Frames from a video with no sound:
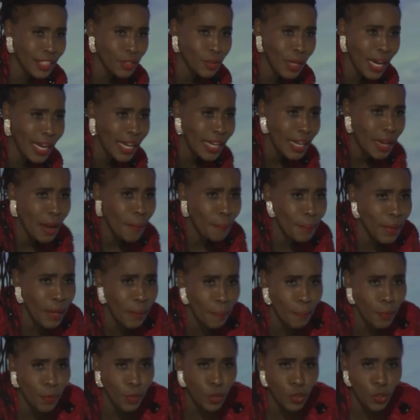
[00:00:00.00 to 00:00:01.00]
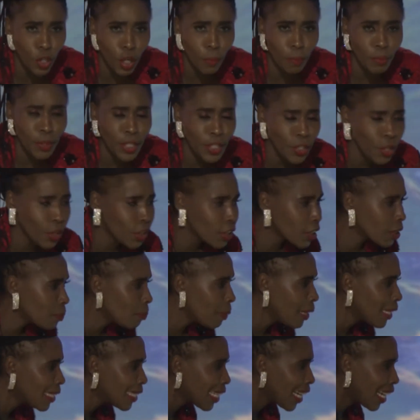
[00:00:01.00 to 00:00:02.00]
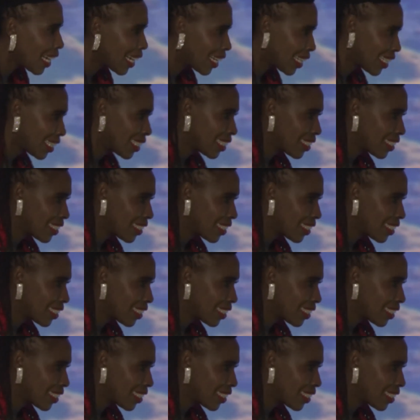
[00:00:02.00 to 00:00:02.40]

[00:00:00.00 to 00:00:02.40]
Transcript: That's why people's opinions matter.